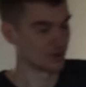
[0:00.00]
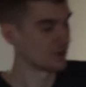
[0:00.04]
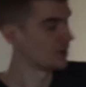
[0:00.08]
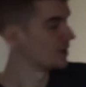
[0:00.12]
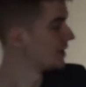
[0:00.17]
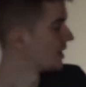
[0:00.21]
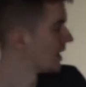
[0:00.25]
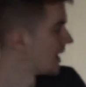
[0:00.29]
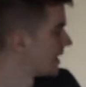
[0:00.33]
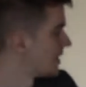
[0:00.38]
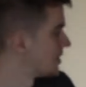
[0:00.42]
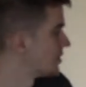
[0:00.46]

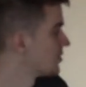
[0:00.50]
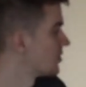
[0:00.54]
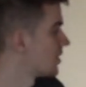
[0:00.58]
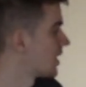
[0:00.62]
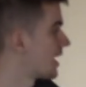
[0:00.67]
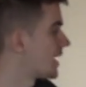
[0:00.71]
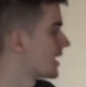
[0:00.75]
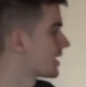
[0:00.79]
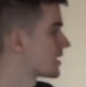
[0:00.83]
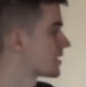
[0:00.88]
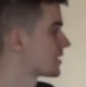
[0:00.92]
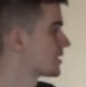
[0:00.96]
yeah, you
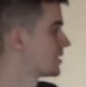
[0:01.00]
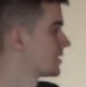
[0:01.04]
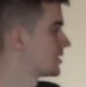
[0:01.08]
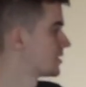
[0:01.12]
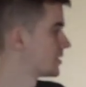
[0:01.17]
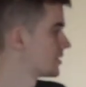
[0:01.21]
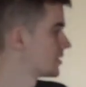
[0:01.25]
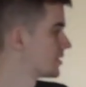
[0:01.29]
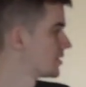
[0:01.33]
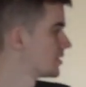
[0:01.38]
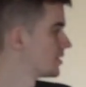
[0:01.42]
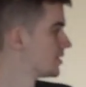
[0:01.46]
like
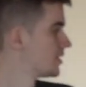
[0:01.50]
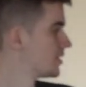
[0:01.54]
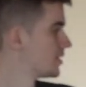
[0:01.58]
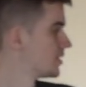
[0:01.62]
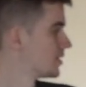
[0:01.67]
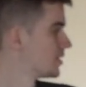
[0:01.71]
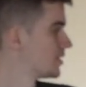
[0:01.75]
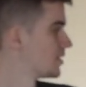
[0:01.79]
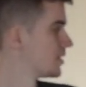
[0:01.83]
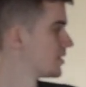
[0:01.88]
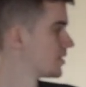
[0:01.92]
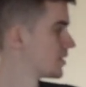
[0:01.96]

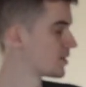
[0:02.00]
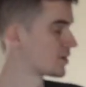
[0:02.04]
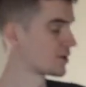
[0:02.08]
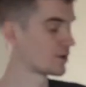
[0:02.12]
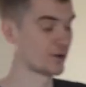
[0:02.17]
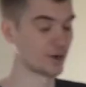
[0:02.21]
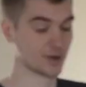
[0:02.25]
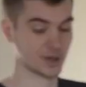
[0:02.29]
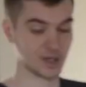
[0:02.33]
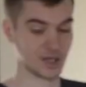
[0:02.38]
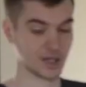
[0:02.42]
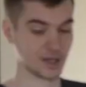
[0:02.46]

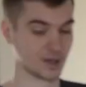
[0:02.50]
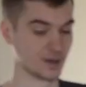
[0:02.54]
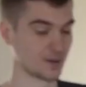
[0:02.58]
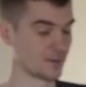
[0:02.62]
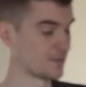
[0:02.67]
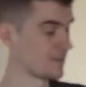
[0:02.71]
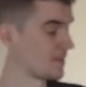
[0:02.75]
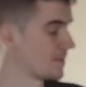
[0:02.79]
cooking.